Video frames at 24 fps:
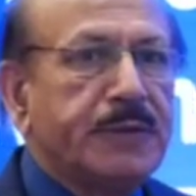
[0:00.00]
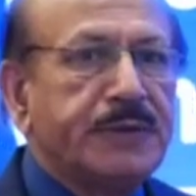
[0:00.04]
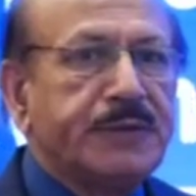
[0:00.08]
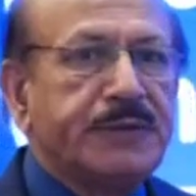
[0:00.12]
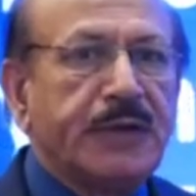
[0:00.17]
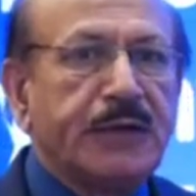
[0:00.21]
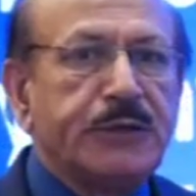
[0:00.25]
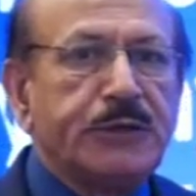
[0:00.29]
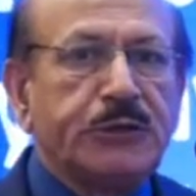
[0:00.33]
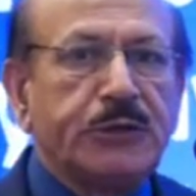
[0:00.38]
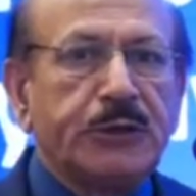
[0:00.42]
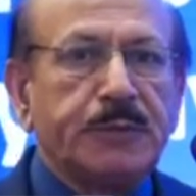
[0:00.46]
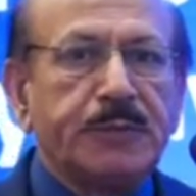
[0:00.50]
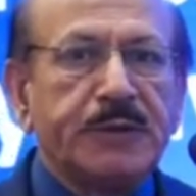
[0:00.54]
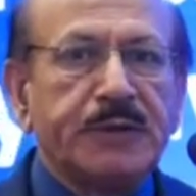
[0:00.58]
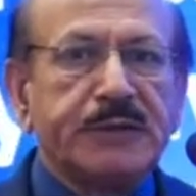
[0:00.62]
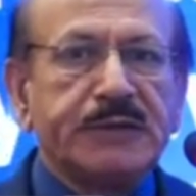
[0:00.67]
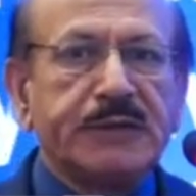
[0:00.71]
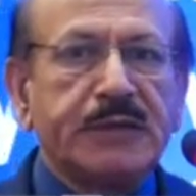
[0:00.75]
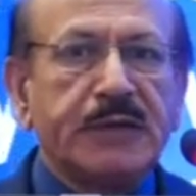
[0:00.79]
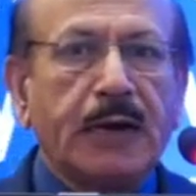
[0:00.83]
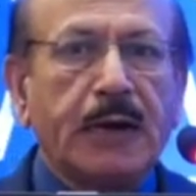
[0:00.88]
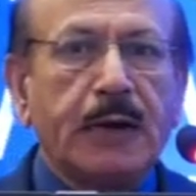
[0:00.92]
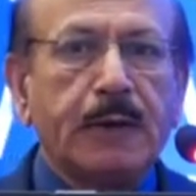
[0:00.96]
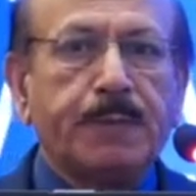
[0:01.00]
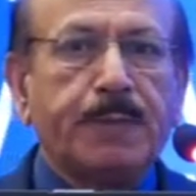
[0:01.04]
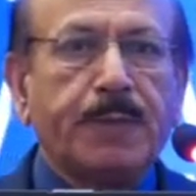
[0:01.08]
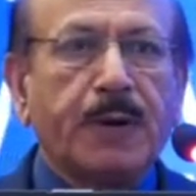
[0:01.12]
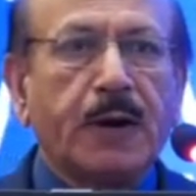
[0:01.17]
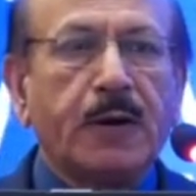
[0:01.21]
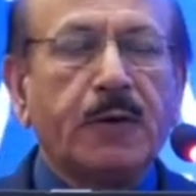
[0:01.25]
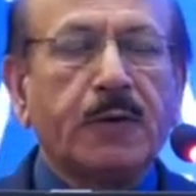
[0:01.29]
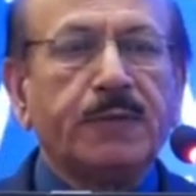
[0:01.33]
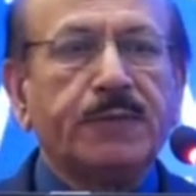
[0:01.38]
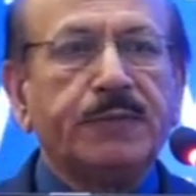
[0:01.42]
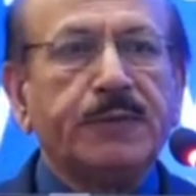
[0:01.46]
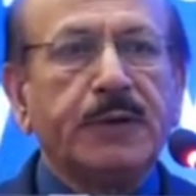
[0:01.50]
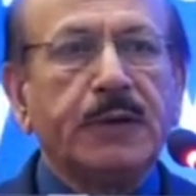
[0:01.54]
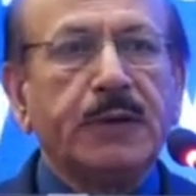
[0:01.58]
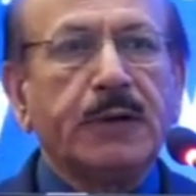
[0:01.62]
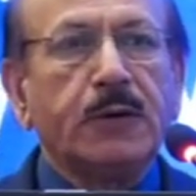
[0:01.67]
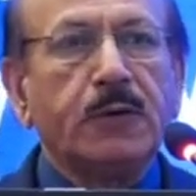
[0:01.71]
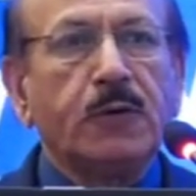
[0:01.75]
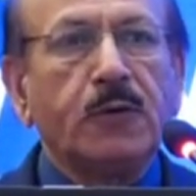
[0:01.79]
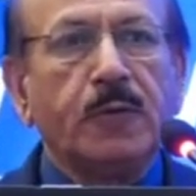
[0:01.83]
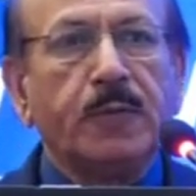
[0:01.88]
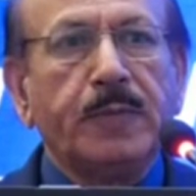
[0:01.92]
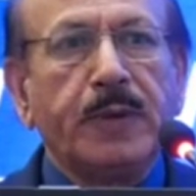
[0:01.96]
Mesangium is that part of the
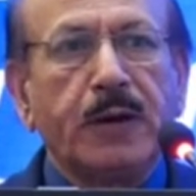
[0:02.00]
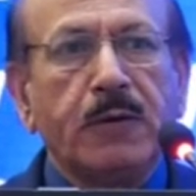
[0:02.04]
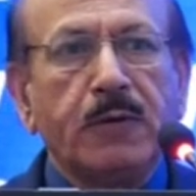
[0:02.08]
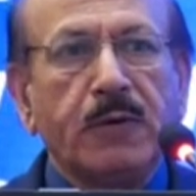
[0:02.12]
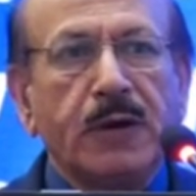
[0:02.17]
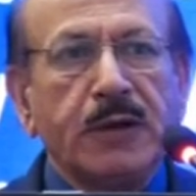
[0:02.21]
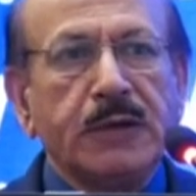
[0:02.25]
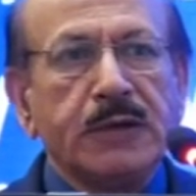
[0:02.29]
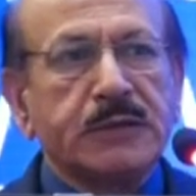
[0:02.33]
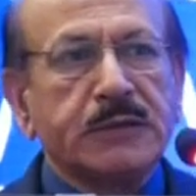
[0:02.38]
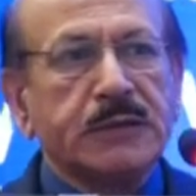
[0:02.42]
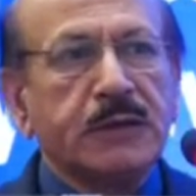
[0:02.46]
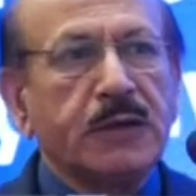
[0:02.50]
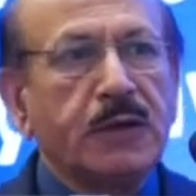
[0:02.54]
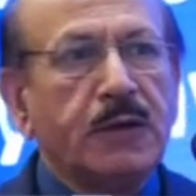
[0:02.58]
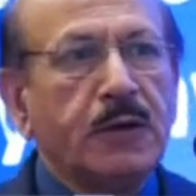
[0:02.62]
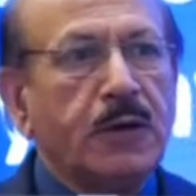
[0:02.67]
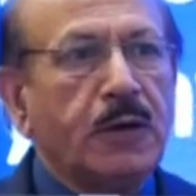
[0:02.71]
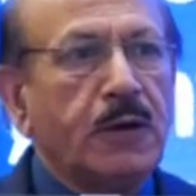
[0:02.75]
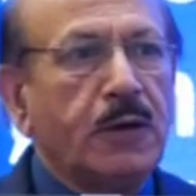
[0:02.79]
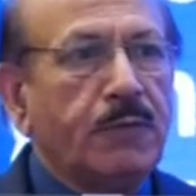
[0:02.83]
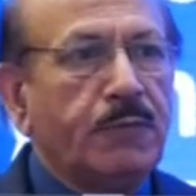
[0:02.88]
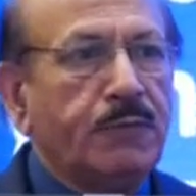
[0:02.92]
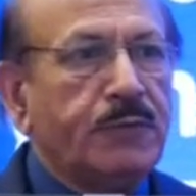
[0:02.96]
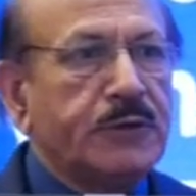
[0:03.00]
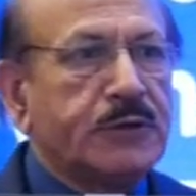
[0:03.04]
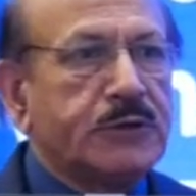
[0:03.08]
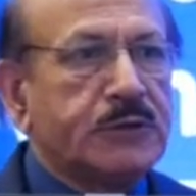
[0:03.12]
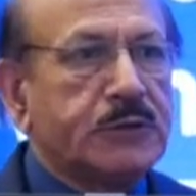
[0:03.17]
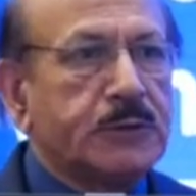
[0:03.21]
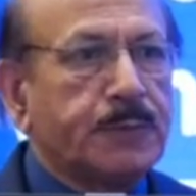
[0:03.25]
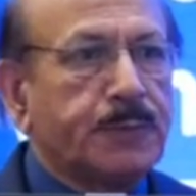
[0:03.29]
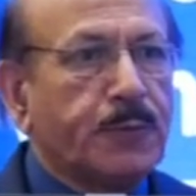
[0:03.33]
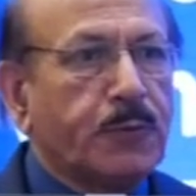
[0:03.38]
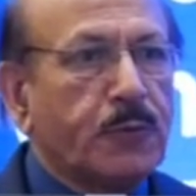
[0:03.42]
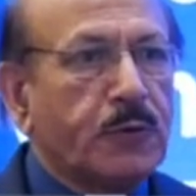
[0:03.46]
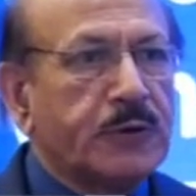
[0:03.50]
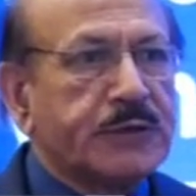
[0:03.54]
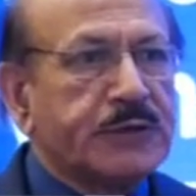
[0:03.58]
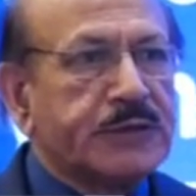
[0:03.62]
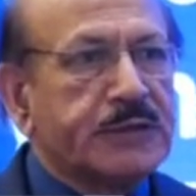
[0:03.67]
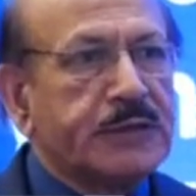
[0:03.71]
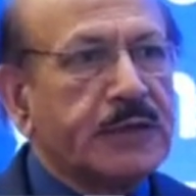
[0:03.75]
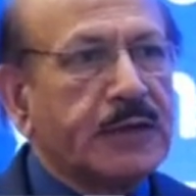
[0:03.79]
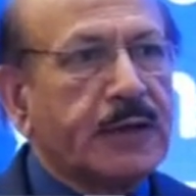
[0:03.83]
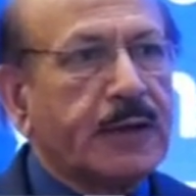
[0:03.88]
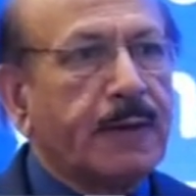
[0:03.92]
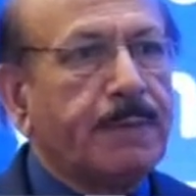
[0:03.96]
glomerulus which
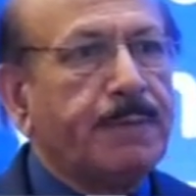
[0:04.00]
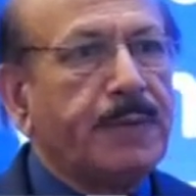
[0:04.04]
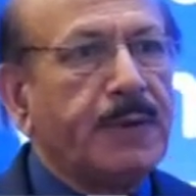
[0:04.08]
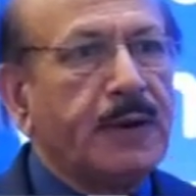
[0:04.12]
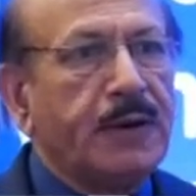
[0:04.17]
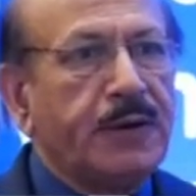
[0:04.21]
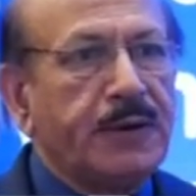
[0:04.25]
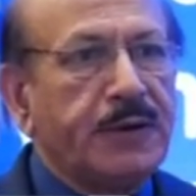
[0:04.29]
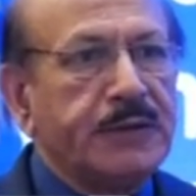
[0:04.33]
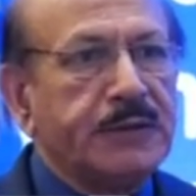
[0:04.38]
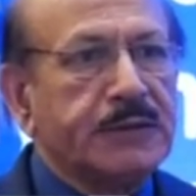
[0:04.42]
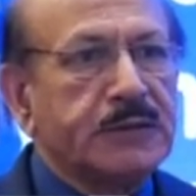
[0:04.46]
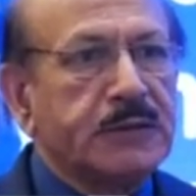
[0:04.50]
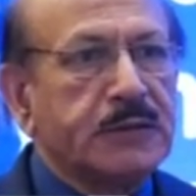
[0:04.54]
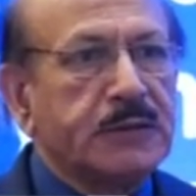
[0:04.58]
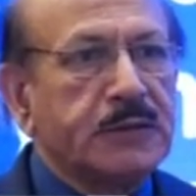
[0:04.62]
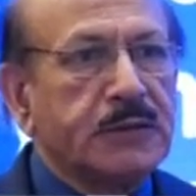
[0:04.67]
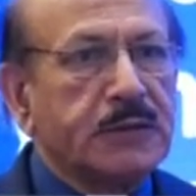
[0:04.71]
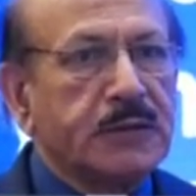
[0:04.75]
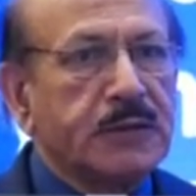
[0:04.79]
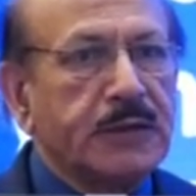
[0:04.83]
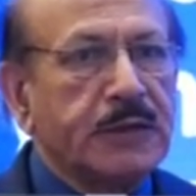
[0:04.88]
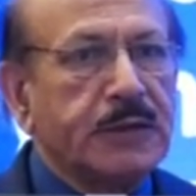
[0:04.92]
supports the capillaries.